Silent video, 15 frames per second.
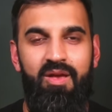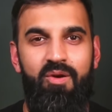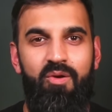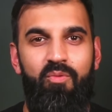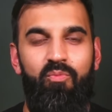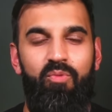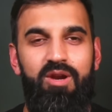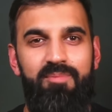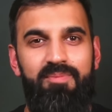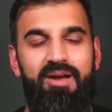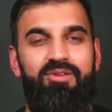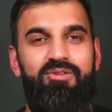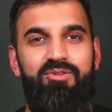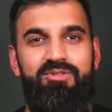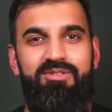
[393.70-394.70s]
What
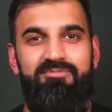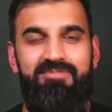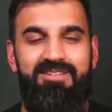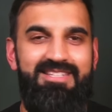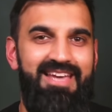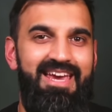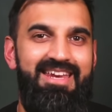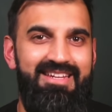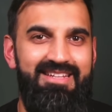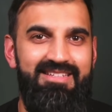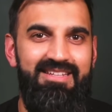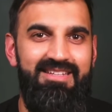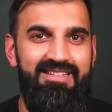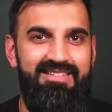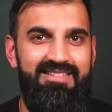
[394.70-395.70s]
about using retainers
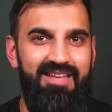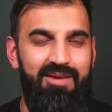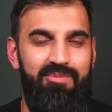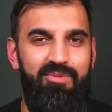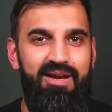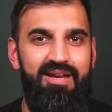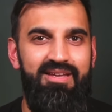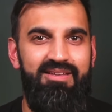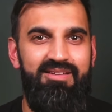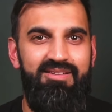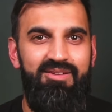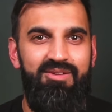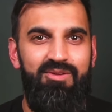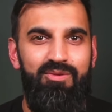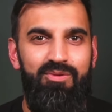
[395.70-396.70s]
in the same way?
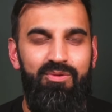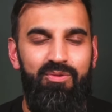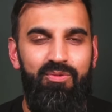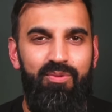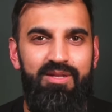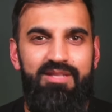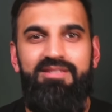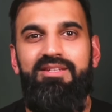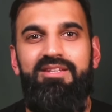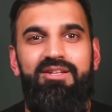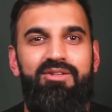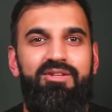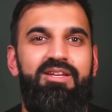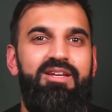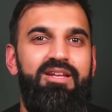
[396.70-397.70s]
Well, a study
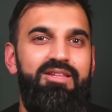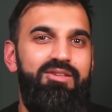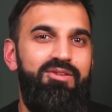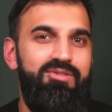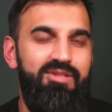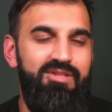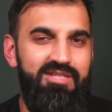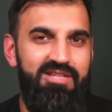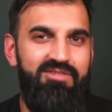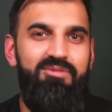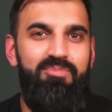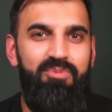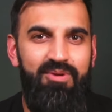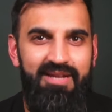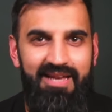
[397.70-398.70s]
looking at the use of
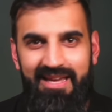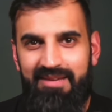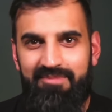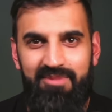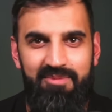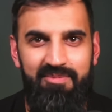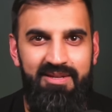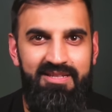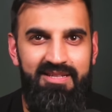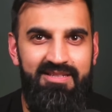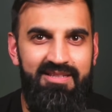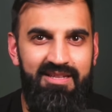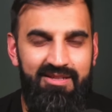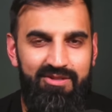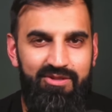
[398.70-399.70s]
0.8mm
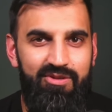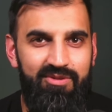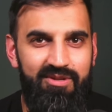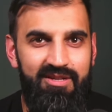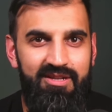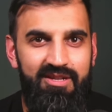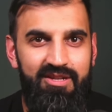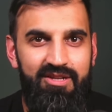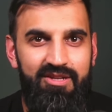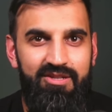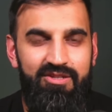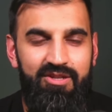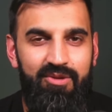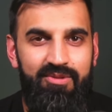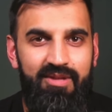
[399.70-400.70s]
Zendura
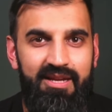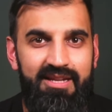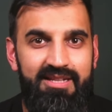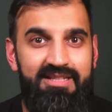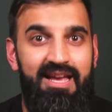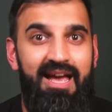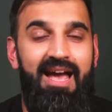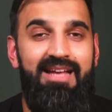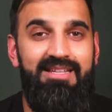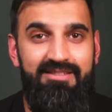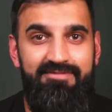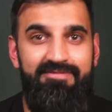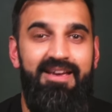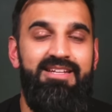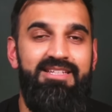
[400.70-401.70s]
showed that it's as
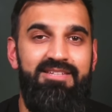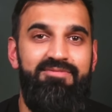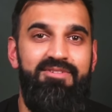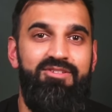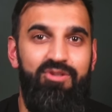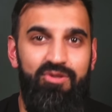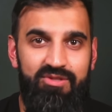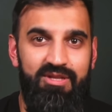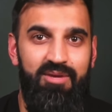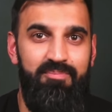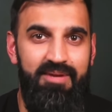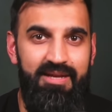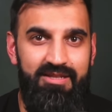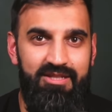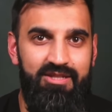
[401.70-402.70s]
effective as using a
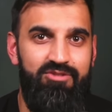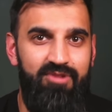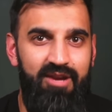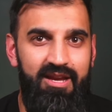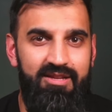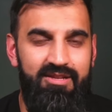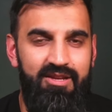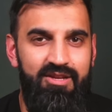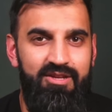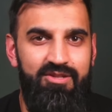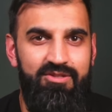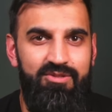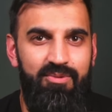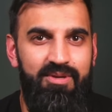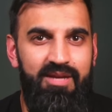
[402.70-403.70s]
bleaching tray.
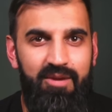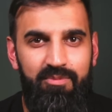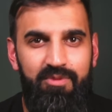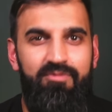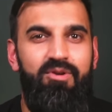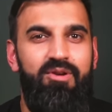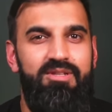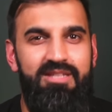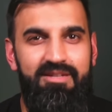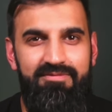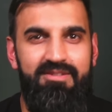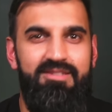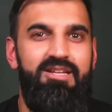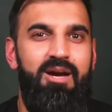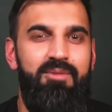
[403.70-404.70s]
So again, we've got
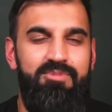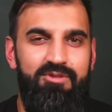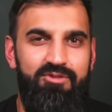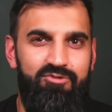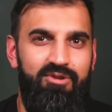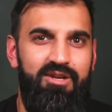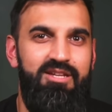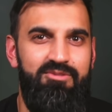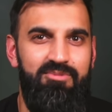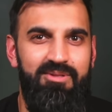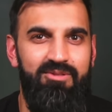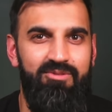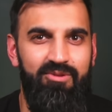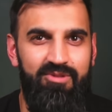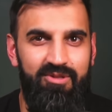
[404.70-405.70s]
different types of trays
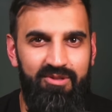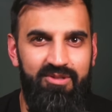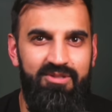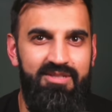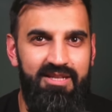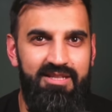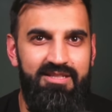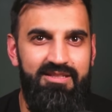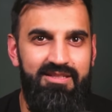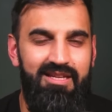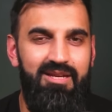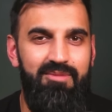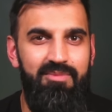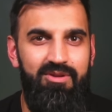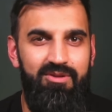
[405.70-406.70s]
within orthodontics that
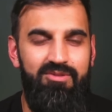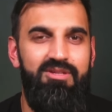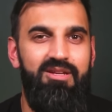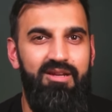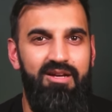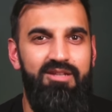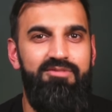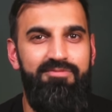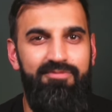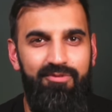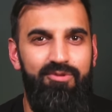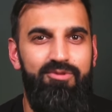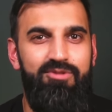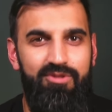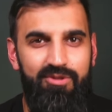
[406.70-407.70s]
can be utilised
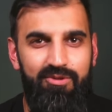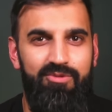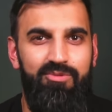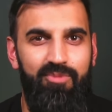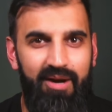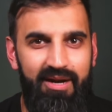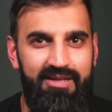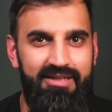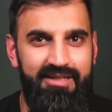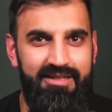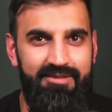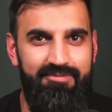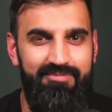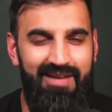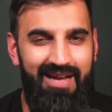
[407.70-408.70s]
for tooth whitening.
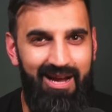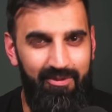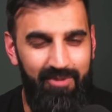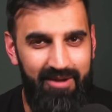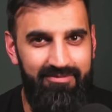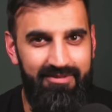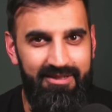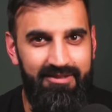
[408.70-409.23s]
However,